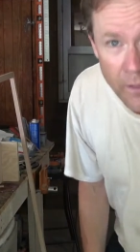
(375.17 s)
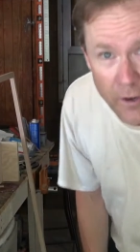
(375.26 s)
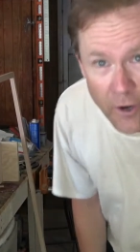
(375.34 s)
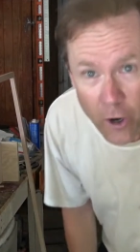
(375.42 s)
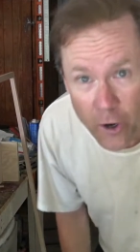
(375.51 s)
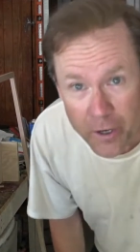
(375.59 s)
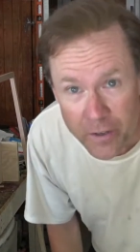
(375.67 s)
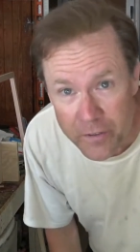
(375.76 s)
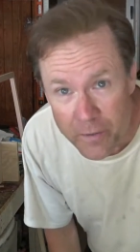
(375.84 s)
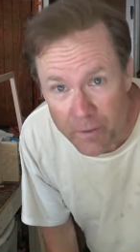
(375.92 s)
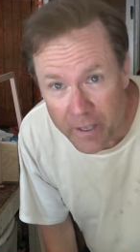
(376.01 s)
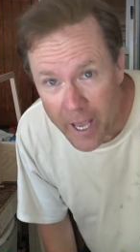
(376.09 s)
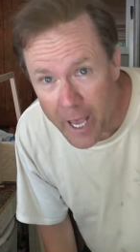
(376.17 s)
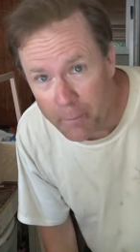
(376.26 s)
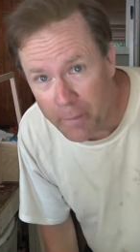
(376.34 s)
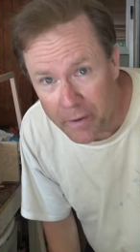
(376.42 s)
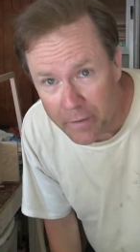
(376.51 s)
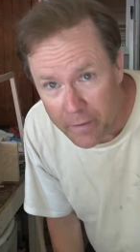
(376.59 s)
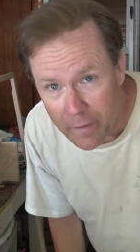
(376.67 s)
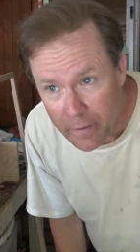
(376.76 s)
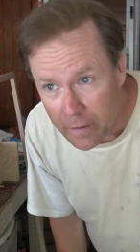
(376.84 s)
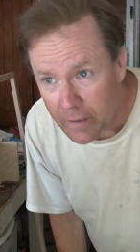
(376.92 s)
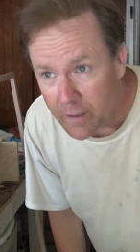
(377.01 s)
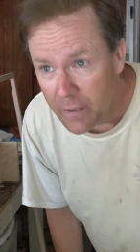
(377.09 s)
carcass of the cabinet.
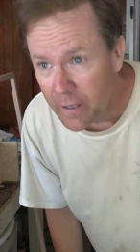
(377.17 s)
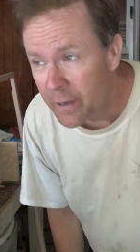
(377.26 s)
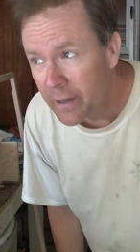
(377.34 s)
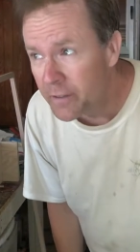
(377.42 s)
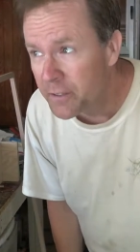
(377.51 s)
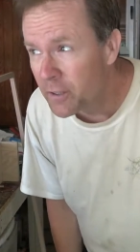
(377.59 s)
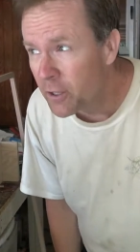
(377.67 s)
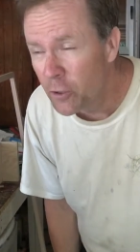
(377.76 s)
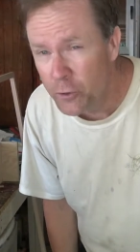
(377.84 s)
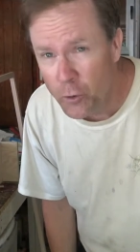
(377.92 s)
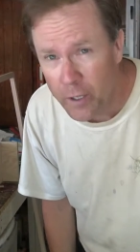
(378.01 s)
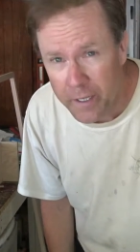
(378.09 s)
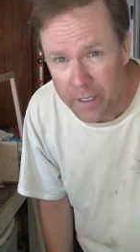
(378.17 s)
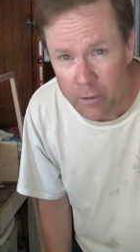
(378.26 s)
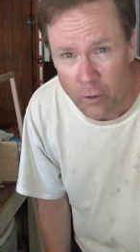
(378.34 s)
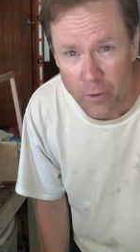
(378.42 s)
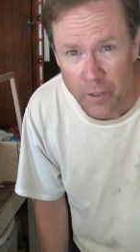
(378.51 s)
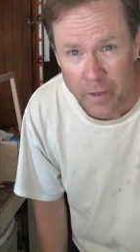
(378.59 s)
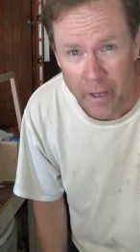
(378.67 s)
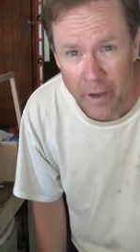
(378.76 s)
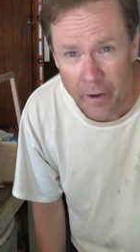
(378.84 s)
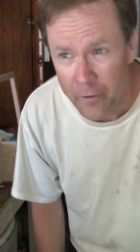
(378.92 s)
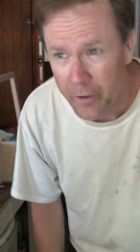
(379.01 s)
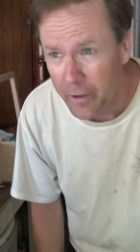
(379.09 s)
And it's a little tricky gluing it
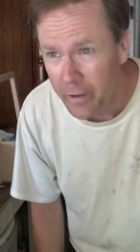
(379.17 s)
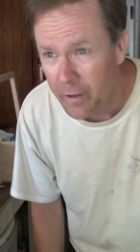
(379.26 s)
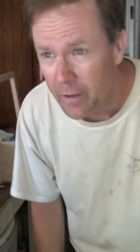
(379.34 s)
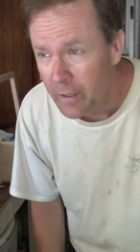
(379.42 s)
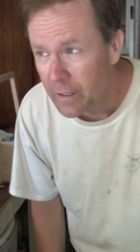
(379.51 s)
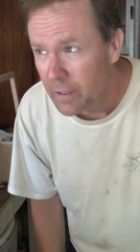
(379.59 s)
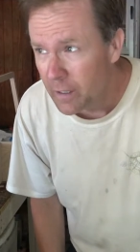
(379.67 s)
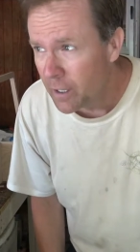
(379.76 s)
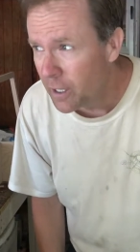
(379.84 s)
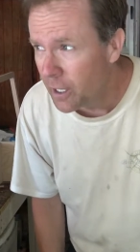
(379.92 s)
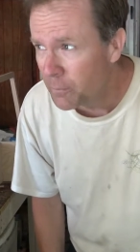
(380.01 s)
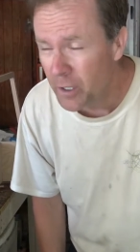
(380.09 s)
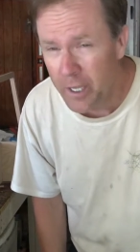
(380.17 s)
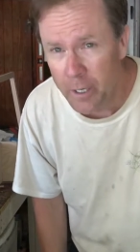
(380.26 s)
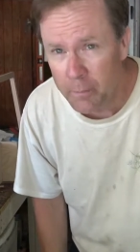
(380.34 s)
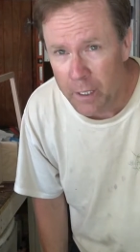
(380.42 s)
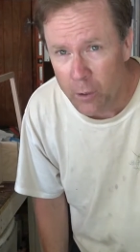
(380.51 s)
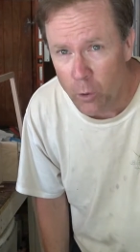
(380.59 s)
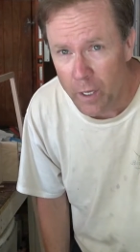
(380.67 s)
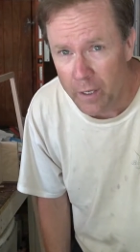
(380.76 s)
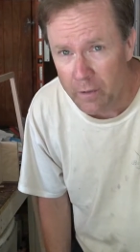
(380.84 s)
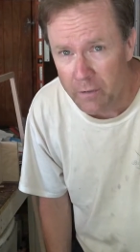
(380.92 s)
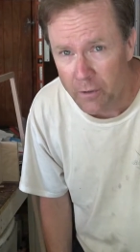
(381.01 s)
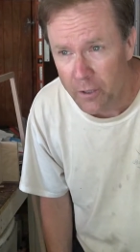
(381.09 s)
down. You got to be
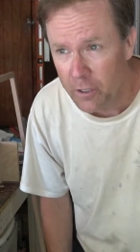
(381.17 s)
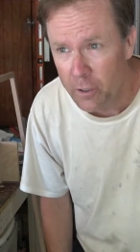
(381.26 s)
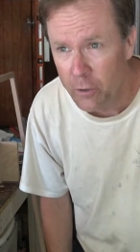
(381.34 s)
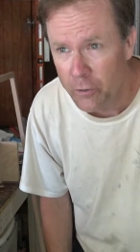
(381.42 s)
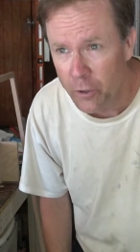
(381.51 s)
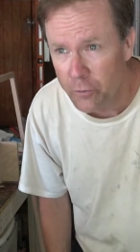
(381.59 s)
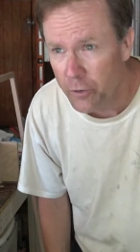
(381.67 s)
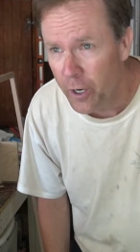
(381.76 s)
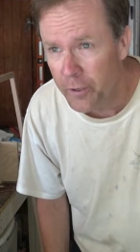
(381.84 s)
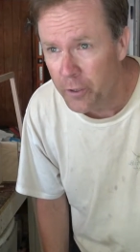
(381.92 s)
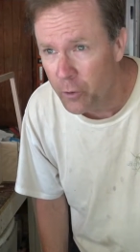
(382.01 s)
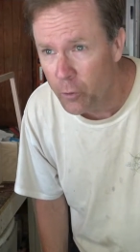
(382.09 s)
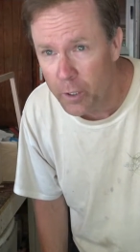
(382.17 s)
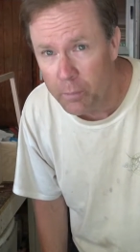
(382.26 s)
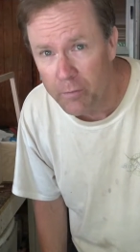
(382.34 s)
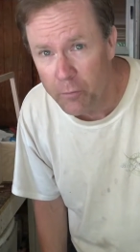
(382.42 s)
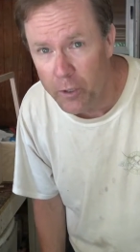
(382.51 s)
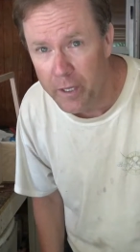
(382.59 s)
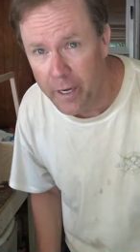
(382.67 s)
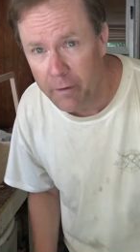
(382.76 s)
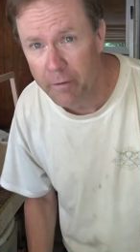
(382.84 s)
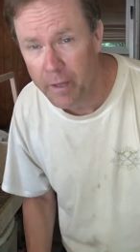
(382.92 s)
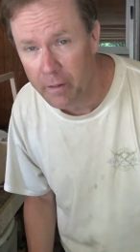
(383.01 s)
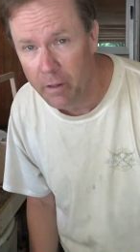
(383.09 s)
quick so the glue don't dry too quick before you get
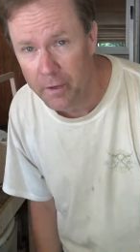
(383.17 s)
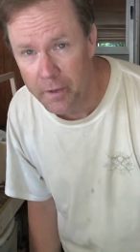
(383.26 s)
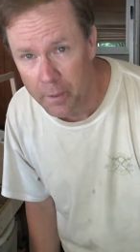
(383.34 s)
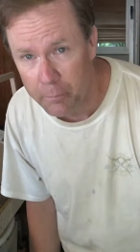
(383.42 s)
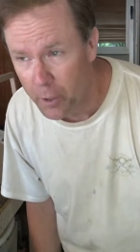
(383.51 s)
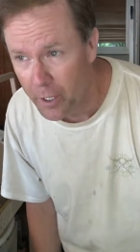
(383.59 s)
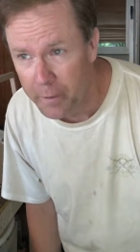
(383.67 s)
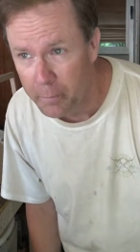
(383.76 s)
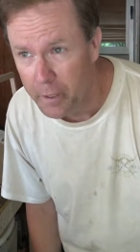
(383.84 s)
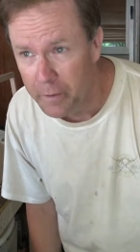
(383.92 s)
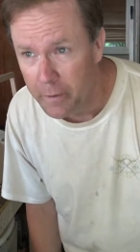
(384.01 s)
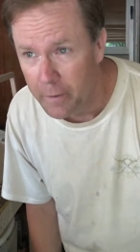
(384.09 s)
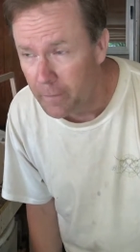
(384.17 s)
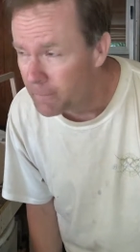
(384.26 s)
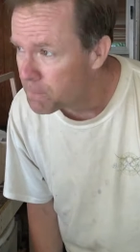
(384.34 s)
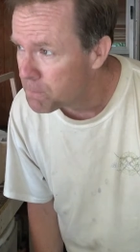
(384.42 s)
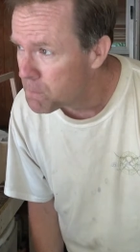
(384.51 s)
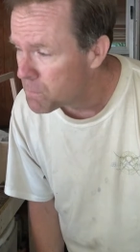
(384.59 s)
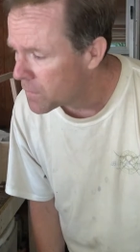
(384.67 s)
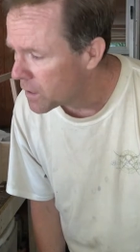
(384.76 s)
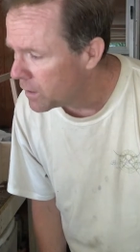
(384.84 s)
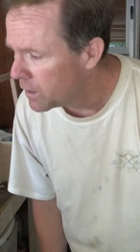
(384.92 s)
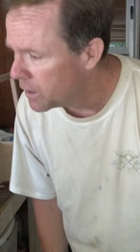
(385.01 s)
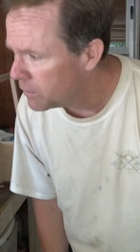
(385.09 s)
everything lined up right. But
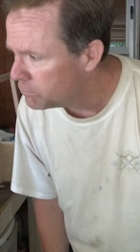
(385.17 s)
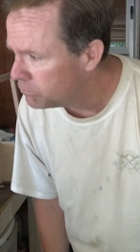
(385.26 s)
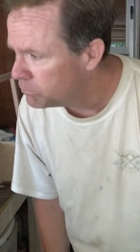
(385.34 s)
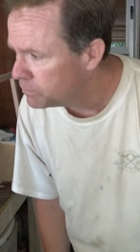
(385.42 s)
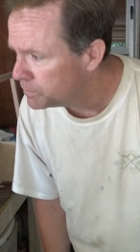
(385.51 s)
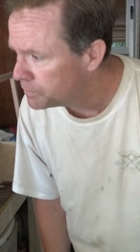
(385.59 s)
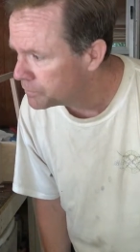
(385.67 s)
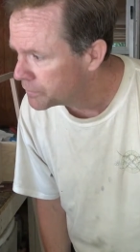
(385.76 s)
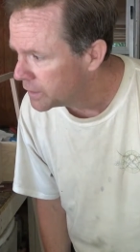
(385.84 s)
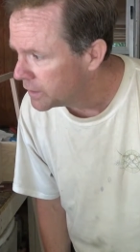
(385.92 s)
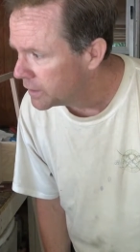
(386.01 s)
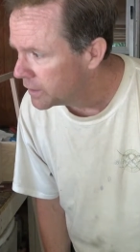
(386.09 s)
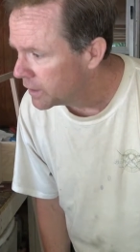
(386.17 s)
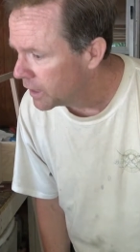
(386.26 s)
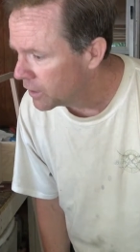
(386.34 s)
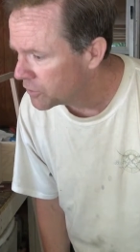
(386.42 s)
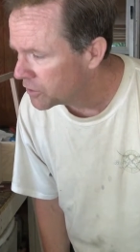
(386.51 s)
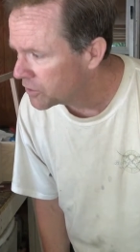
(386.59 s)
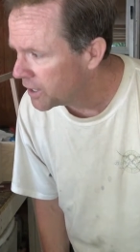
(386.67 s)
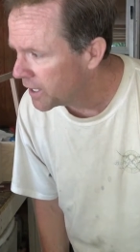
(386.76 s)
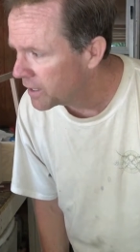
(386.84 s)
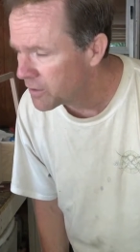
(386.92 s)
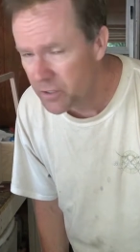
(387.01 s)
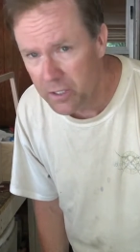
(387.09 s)
I'll just
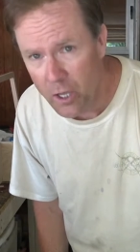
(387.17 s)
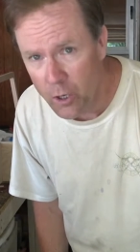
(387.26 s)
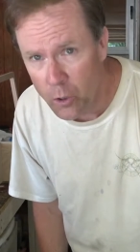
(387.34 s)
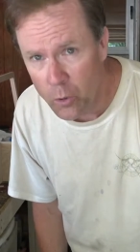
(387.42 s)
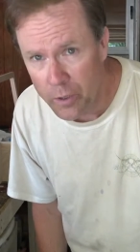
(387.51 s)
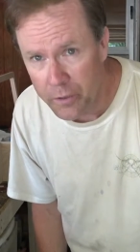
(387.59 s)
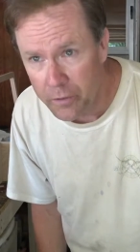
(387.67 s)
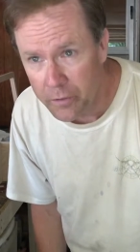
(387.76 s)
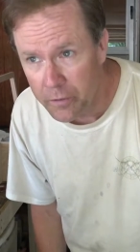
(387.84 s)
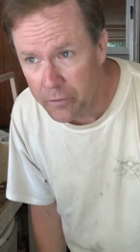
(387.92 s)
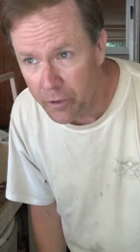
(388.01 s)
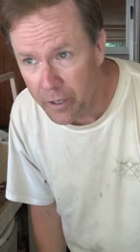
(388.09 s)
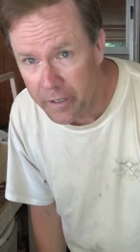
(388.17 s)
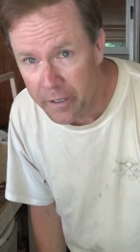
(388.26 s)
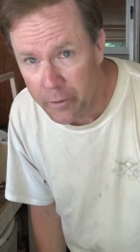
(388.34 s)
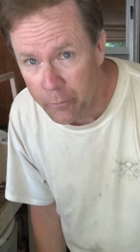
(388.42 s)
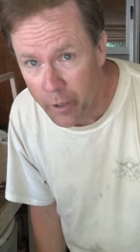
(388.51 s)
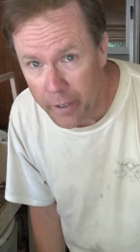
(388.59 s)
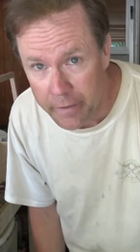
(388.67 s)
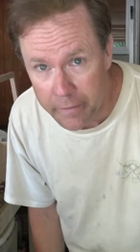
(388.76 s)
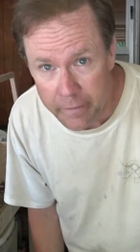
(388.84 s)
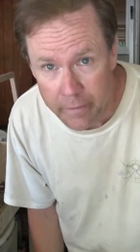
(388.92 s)
take it slow and try to get it right.